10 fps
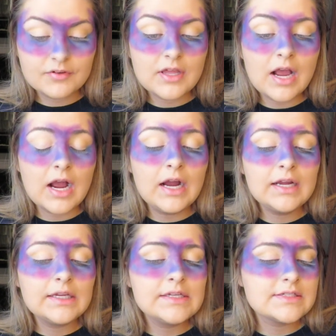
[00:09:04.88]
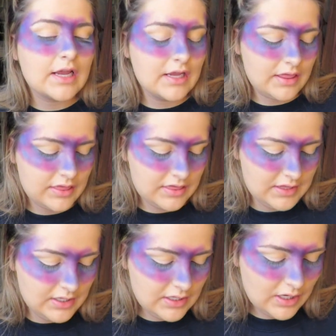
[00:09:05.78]
for the eyes, I
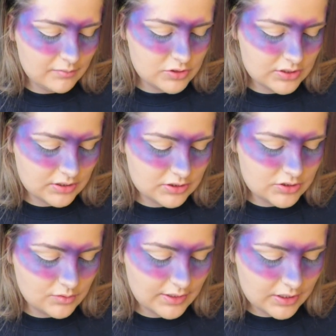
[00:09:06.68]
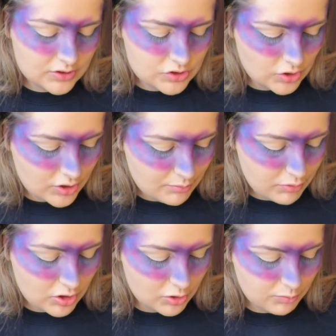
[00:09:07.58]
think I'm just gonna do like dark
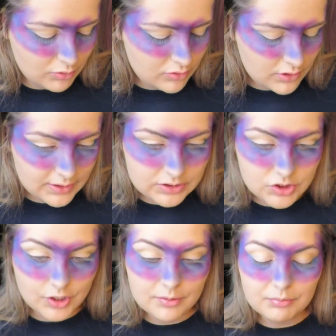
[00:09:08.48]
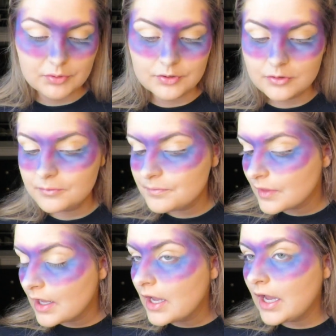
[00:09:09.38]
purple and dark blue
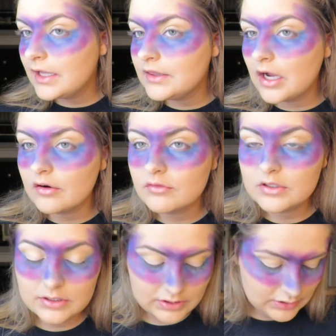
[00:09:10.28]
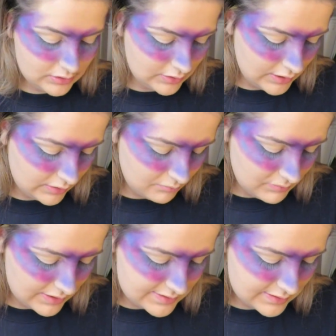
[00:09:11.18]
and not really like
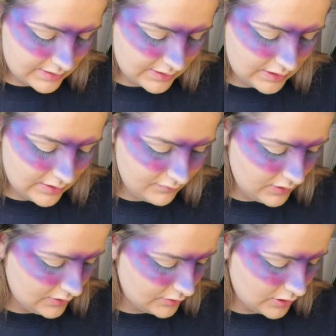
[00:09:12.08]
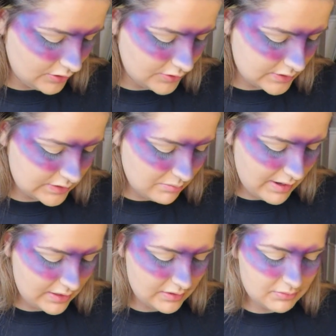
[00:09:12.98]
mix in any of the other colors in the
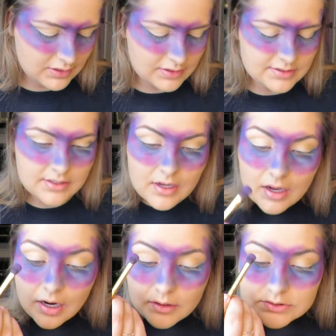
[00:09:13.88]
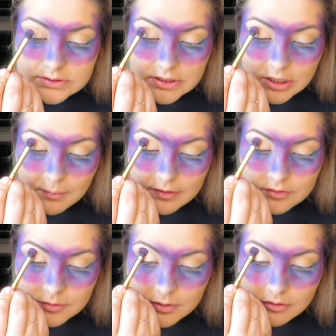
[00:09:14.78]
palette because I was thinking about
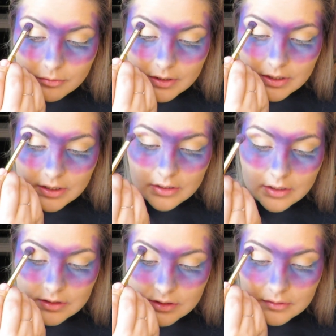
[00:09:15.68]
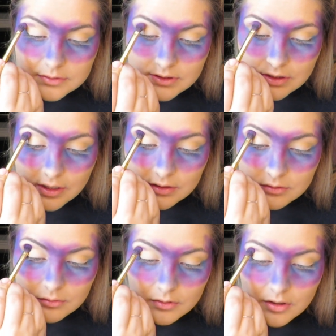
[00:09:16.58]
doing green, and then I was like, I
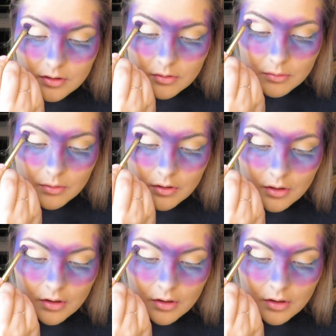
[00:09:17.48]
don't know